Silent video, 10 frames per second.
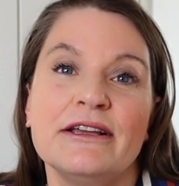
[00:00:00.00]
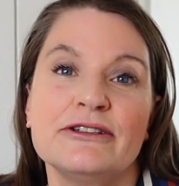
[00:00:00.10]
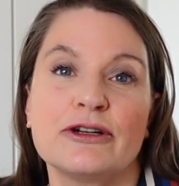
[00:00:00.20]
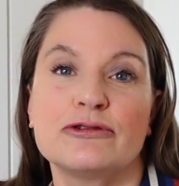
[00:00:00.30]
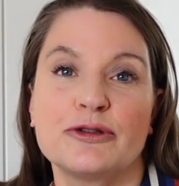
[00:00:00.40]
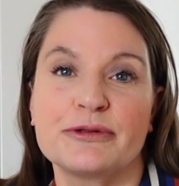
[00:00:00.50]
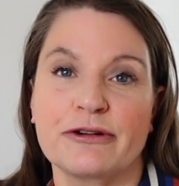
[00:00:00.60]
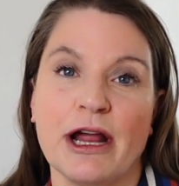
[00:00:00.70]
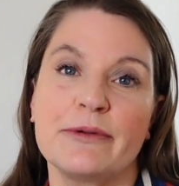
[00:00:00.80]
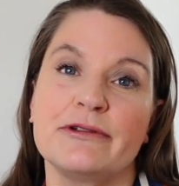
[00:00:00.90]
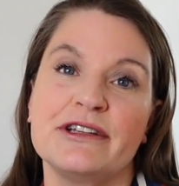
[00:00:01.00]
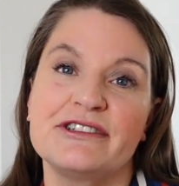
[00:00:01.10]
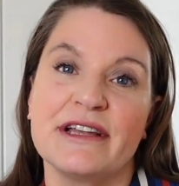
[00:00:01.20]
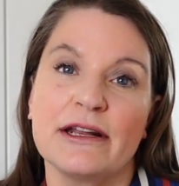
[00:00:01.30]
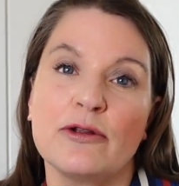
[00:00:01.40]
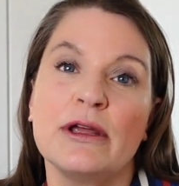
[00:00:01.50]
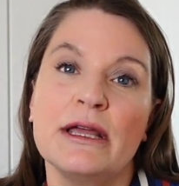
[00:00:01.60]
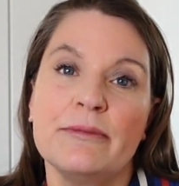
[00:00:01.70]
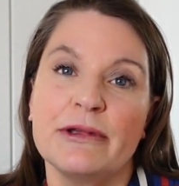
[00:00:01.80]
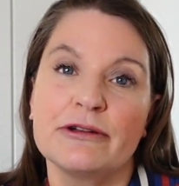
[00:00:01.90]
So subscribe to this channel
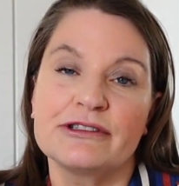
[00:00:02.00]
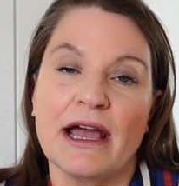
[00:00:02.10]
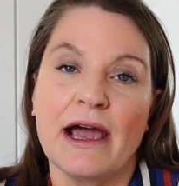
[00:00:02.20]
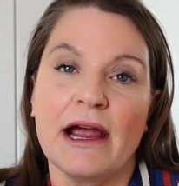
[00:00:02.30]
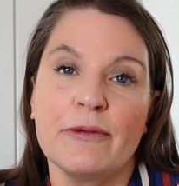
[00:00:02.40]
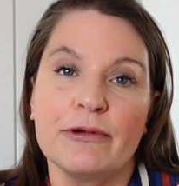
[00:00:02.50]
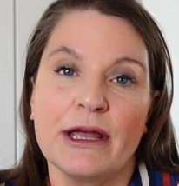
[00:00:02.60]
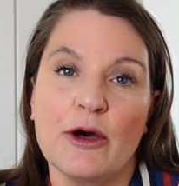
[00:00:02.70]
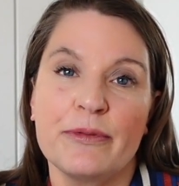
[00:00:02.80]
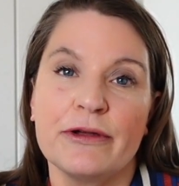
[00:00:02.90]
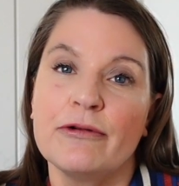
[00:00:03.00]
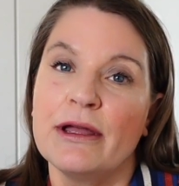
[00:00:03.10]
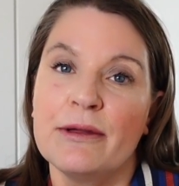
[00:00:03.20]
because I will help you